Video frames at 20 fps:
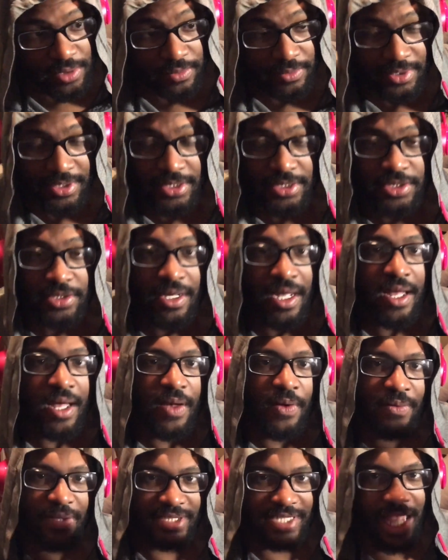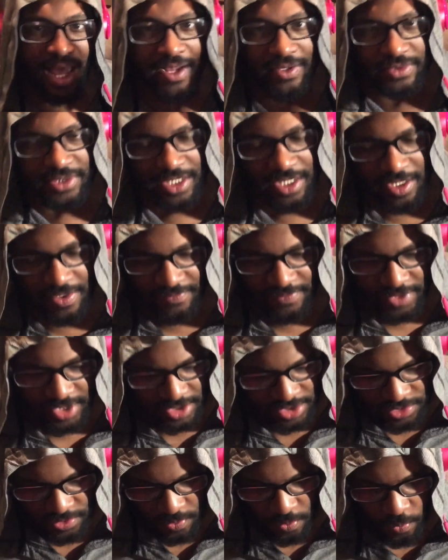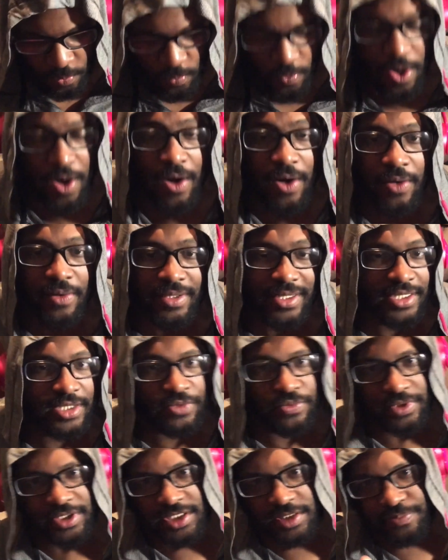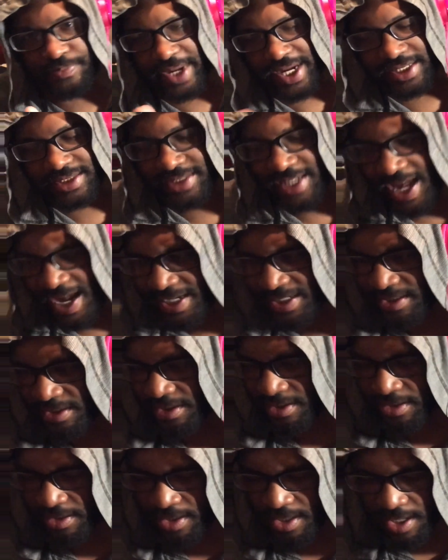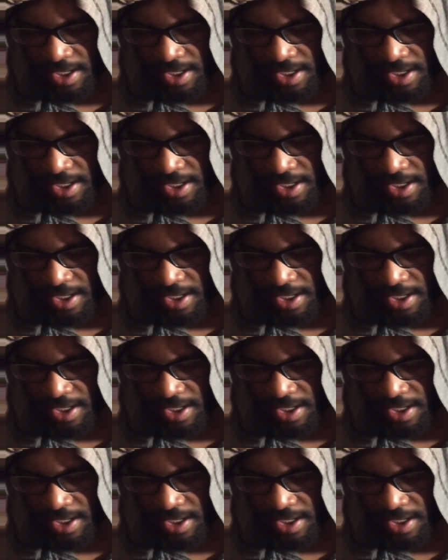This was out of this world. This was spectacular.